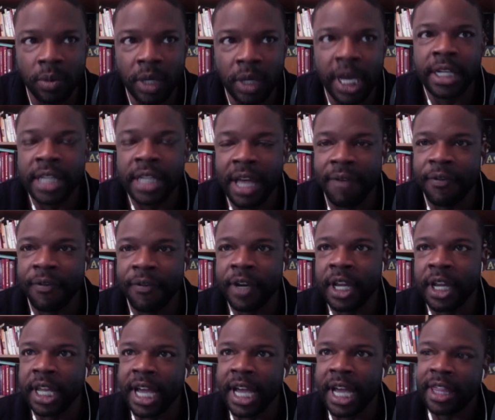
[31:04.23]
Yeah,
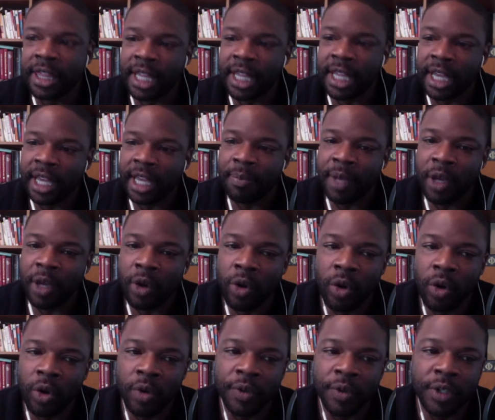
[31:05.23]
definitely. I think it
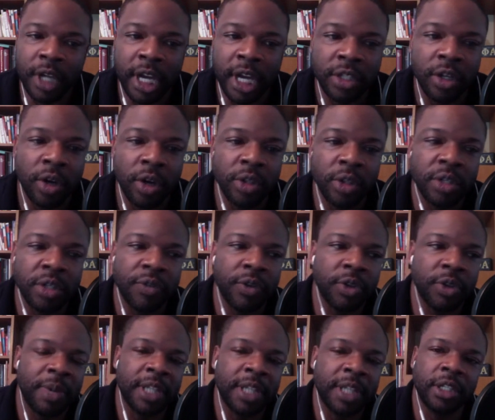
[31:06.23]
behooves us, those of you,
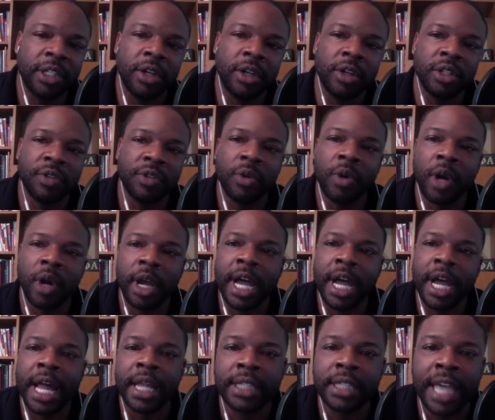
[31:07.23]
especially those of you on
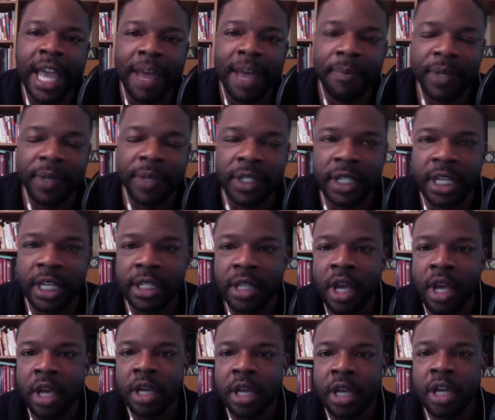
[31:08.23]
college campuses,
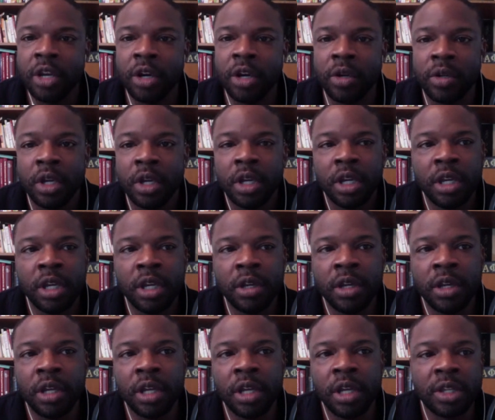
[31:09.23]

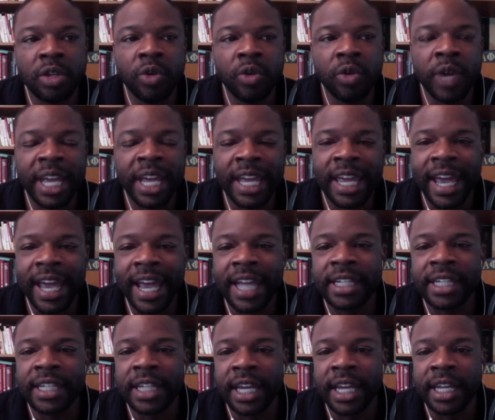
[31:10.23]
to
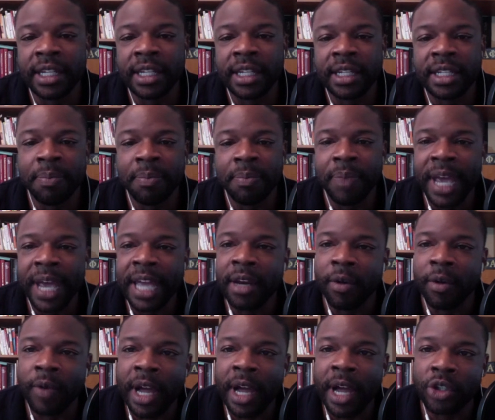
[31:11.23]
engage in debate
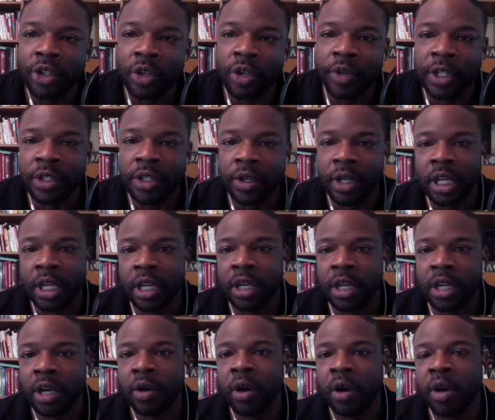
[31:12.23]
around jury duty.
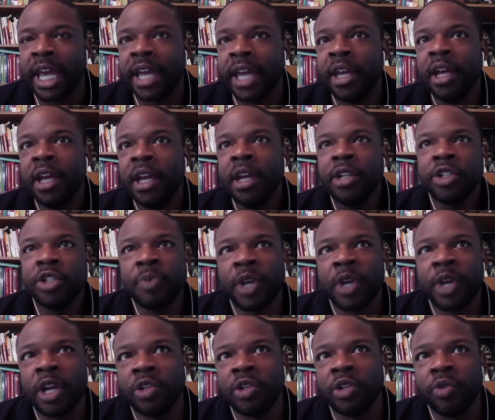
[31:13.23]
Okay, just
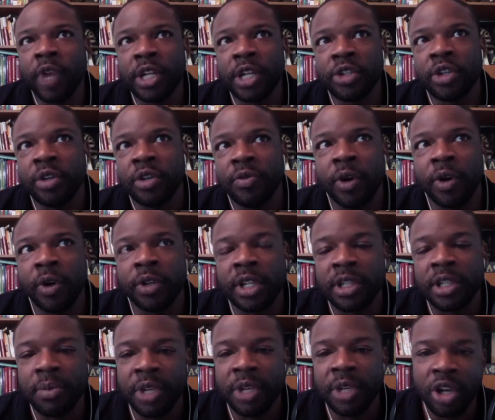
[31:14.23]
because you register to vote
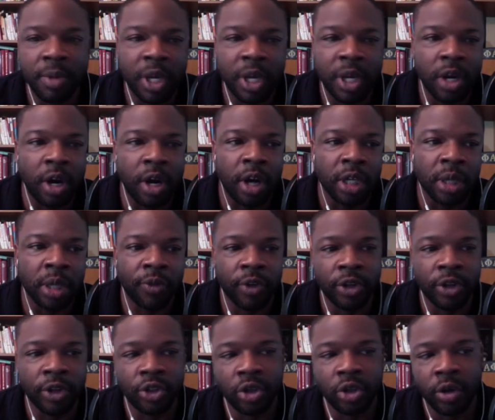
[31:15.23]
doesn't mean you're going to be called up for
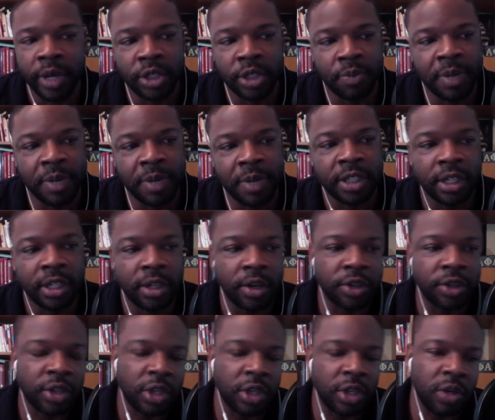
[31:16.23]
a jury. And especially
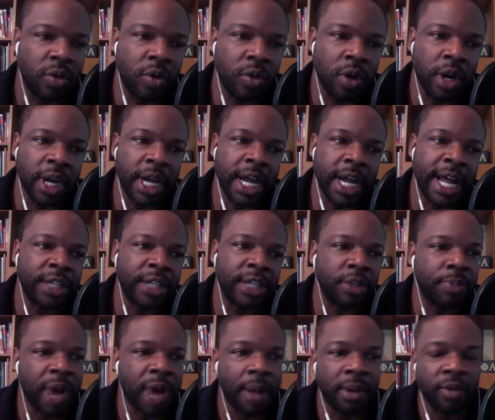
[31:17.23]
those of you who are in college, you
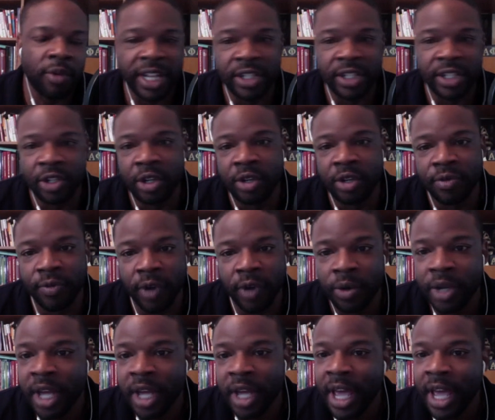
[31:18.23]
probably registered to vote